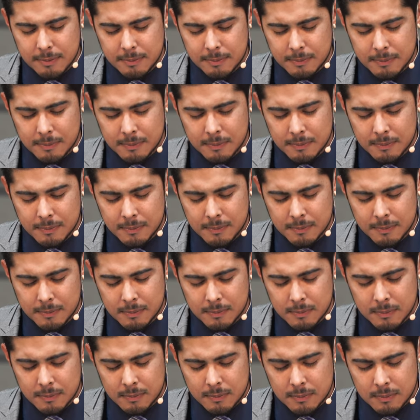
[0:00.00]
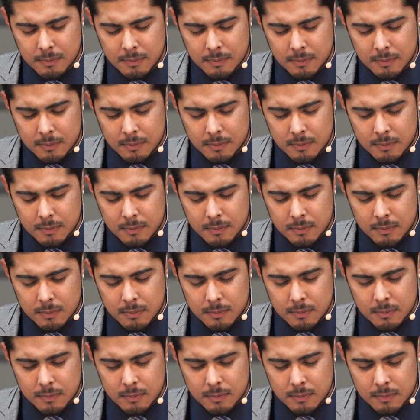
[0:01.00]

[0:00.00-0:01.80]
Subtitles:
Nothing is said.